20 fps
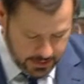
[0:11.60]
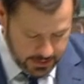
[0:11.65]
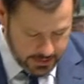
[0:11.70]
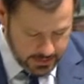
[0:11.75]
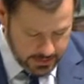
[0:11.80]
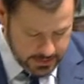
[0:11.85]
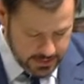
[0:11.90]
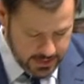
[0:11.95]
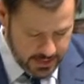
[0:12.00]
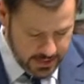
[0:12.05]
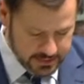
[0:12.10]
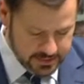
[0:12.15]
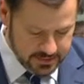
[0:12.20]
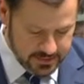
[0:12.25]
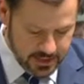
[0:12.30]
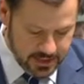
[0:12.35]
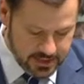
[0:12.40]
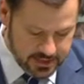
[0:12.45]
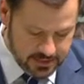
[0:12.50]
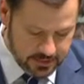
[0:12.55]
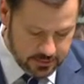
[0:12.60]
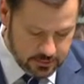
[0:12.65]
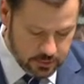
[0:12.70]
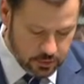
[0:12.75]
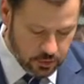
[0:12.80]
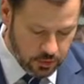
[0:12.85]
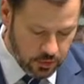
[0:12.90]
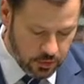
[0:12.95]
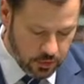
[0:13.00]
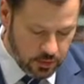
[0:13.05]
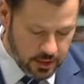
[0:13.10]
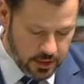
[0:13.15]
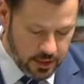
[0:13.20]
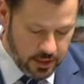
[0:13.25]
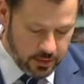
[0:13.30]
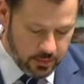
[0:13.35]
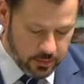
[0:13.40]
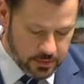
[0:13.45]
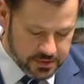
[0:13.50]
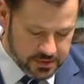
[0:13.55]
Ian Eskieskendor,
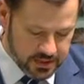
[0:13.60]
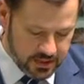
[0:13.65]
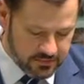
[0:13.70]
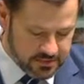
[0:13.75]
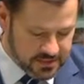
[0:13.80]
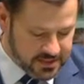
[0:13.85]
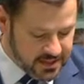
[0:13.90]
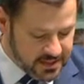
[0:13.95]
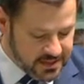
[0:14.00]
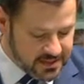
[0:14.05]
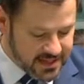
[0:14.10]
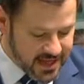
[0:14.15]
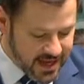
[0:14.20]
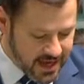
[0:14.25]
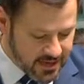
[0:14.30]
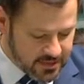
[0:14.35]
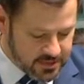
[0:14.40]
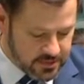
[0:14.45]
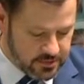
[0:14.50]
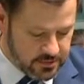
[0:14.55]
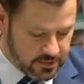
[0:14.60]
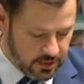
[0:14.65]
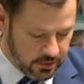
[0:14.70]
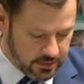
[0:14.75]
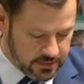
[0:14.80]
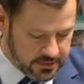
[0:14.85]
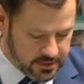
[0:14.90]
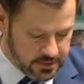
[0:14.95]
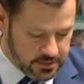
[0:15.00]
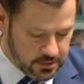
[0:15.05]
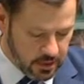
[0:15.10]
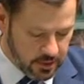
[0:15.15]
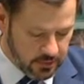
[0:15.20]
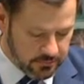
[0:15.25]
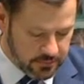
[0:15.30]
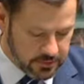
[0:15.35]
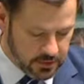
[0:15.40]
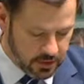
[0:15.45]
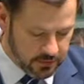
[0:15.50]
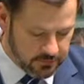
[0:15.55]
received $6,000 in
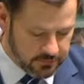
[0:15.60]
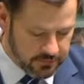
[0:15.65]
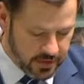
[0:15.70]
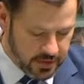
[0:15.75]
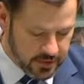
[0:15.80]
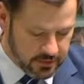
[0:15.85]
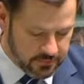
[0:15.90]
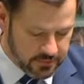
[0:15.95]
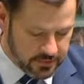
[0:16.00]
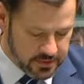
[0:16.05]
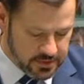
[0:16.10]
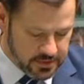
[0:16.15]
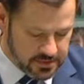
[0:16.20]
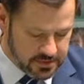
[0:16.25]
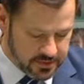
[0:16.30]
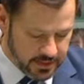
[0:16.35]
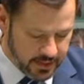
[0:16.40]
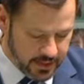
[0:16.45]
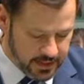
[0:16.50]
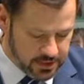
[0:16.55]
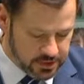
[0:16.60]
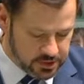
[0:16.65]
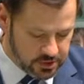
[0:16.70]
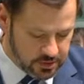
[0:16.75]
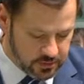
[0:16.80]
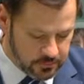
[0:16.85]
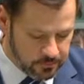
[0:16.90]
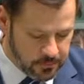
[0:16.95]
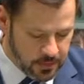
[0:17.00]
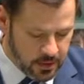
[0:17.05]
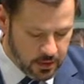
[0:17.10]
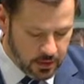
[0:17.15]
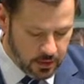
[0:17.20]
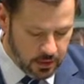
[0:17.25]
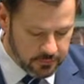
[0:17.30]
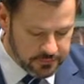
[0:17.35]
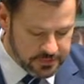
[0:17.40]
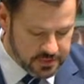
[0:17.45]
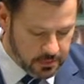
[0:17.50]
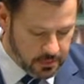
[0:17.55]
dollar-for-dollar funding for the installation
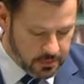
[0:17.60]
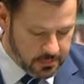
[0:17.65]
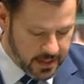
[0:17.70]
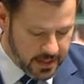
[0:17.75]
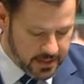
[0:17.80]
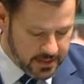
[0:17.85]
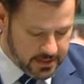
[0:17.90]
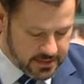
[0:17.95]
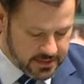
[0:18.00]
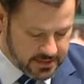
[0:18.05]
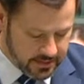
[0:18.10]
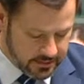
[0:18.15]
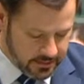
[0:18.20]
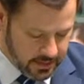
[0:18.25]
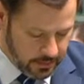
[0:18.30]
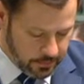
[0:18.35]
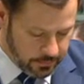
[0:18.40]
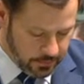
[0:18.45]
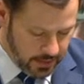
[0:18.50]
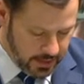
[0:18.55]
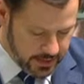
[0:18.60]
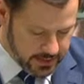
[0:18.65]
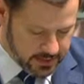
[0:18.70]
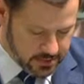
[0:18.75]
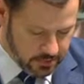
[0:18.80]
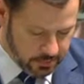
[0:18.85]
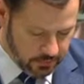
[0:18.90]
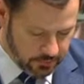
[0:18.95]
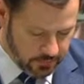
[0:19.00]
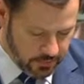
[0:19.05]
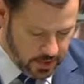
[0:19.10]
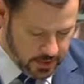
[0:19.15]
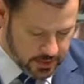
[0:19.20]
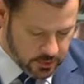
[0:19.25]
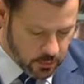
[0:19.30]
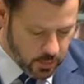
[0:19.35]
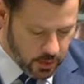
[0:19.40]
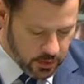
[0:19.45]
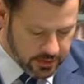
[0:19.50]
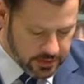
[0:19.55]
of some amenities at their place to
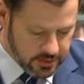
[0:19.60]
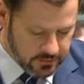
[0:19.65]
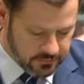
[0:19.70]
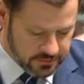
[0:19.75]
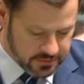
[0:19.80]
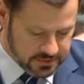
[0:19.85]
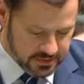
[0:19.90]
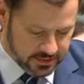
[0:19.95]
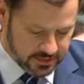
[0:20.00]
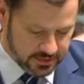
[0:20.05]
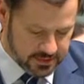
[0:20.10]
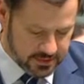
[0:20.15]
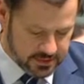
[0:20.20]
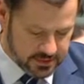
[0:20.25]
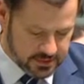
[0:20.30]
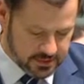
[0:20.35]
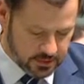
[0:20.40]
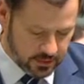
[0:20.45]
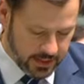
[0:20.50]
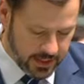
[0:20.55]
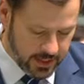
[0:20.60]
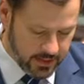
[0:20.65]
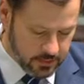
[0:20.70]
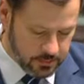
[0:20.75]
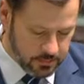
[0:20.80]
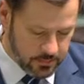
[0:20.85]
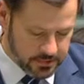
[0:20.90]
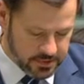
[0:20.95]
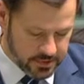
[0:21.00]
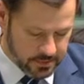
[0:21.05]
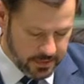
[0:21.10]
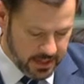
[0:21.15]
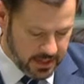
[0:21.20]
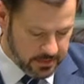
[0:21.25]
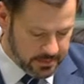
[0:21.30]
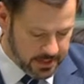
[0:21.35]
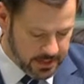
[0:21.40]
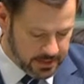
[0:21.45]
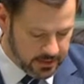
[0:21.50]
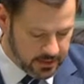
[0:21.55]
provide quality facilities to allow them to
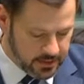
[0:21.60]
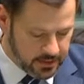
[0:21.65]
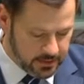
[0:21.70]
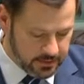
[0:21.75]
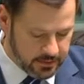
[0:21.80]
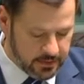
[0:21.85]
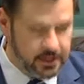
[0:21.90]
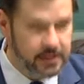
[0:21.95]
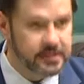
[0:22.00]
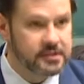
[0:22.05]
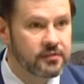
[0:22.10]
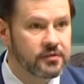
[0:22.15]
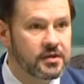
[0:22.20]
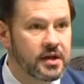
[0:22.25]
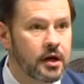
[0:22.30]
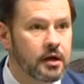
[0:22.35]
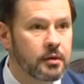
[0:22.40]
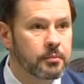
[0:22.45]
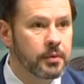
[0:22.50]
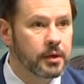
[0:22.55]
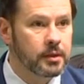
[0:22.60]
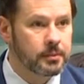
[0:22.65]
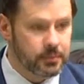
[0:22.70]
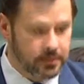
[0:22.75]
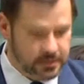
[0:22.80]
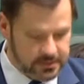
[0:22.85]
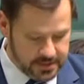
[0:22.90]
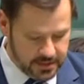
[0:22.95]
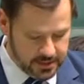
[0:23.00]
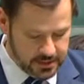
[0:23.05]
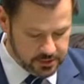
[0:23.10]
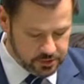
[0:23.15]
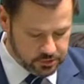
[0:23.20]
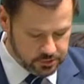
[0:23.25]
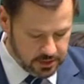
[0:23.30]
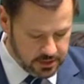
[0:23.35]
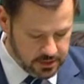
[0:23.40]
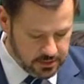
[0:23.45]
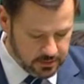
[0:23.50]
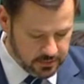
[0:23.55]
better meet the needs of young people attending
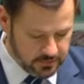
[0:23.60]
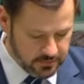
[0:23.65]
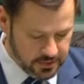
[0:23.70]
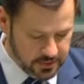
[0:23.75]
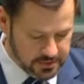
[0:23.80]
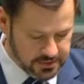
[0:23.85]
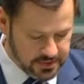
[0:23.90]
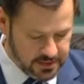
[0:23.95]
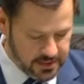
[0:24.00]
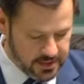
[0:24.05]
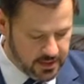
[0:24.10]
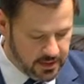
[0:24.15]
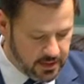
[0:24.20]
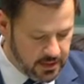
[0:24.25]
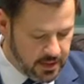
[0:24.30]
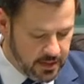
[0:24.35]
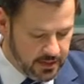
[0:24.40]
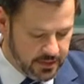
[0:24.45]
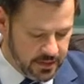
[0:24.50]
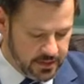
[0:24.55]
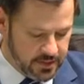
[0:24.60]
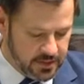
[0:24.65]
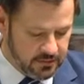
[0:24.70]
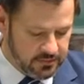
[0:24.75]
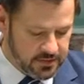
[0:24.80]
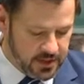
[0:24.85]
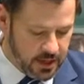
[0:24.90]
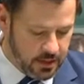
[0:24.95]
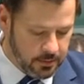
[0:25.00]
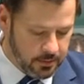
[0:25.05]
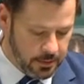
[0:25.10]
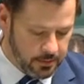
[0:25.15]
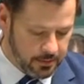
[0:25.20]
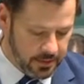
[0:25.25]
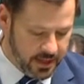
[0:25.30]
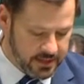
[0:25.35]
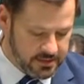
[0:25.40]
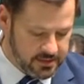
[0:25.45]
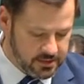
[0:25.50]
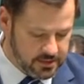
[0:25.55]
Street University. They give young
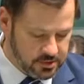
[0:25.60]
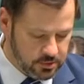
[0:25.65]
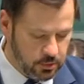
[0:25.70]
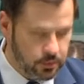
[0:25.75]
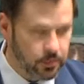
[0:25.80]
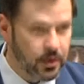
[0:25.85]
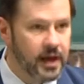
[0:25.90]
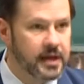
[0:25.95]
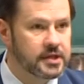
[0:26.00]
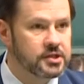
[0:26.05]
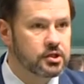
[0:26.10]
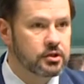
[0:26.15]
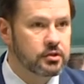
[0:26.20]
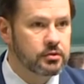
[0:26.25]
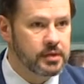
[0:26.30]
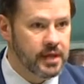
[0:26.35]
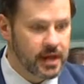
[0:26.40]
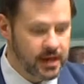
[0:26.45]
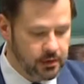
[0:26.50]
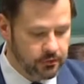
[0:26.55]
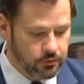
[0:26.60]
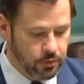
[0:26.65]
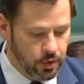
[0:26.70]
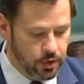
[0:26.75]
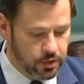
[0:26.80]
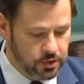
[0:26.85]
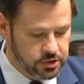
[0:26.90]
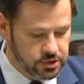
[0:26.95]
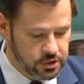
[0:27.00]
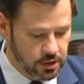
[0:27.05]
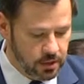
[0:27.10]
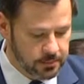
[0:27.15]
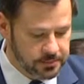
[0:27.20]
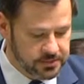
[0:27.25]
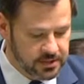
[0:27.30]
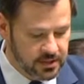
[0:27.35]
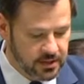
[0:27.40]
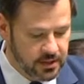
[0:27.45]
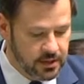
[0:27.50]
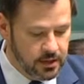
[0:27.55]
people access to a range of creative
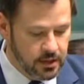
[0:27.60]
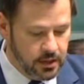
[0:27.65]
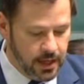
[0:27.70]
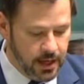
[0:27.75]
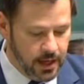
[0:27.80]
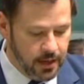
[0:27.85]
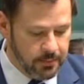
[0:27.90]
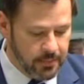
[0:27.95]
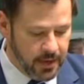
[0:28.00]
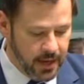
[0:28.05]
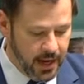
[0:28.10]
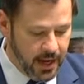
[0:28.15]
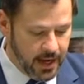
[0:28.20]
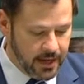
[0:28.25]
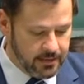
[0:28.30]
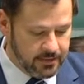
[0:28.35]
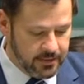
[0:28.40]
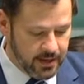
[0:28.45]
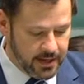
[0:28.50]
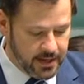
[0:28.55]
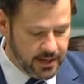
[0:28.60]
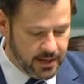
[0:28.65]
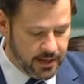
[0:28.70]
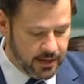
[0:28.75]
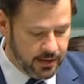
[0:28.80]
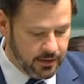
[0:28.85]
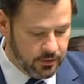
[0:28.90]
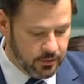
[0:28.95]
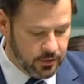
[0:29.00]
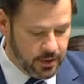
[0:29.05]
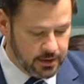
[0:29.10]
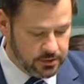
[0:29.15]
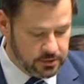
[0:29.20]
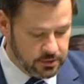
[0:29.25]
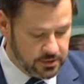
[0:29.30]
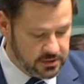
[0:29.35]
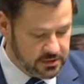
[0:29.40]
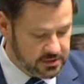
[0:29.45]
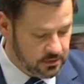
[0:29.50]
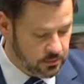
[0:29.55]
workshops, and they are
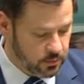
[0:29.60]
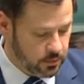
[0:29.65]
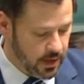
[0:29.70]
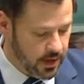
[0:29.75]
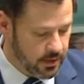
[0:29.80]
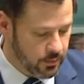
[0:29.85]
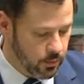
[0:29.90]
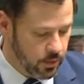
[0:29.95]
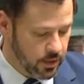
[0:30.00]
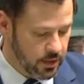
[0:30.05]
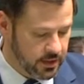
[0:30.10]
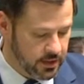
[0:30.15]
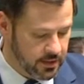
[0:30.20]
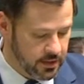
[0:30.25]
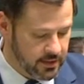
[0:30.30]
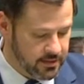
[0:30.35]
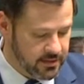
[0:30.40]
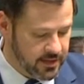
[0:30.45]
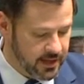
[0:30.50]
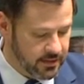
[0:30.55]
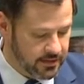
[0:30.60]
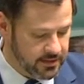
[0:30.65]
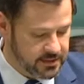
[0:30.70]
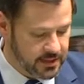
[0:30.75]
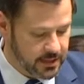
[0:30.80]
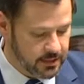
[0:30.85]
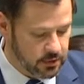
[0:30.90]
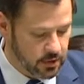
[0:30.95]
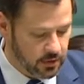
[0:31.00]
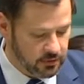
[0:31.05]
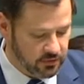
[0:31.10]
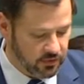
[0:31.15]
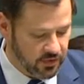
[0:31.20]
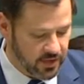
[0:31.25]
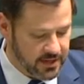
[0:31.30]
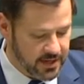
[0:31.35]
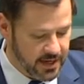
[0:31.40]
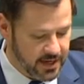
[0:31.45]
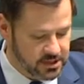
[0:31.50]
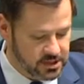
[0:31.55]
doing some great work, and I thank the Ted Noffs
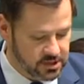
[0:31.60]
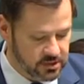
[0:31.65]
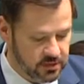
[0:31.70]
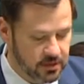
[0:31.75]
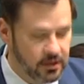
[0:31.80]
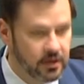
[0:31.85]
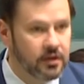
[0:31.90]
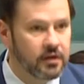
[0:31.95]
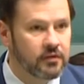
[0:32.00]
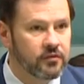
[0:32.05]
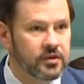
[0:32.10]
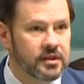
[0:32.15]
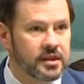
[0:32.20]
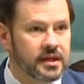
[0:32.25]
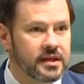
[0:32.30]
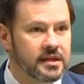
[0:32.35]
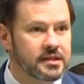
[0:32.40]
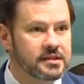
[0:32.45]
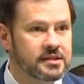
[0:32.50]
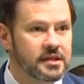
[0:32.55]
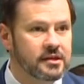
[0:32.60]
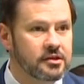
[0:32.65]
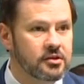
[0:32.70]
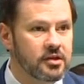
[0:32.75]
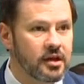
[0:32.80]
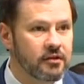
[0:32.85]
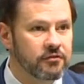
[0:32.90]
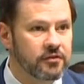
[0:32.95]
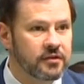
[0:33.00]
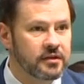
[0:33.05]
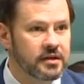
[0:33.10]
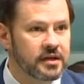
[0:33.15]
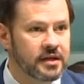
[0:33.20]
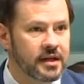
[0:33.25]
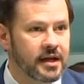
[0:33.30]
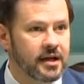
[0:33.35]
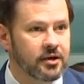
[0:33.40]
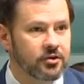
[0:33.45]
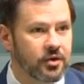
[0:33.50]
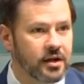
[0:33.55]
Foundation for their continued effort
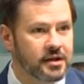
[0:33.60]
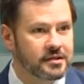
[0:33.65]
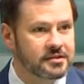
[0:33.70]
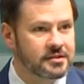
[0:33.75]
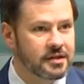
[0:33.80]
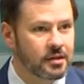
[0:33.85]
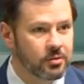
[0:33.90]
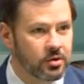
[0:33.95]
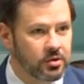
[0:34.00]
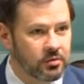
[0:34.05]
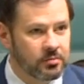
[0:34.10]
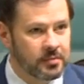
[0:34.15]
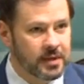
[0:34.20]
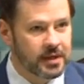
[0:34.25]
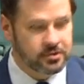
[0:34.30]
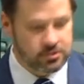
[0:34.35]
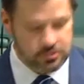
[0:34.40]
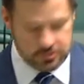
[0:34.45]
in our great suburb of Mount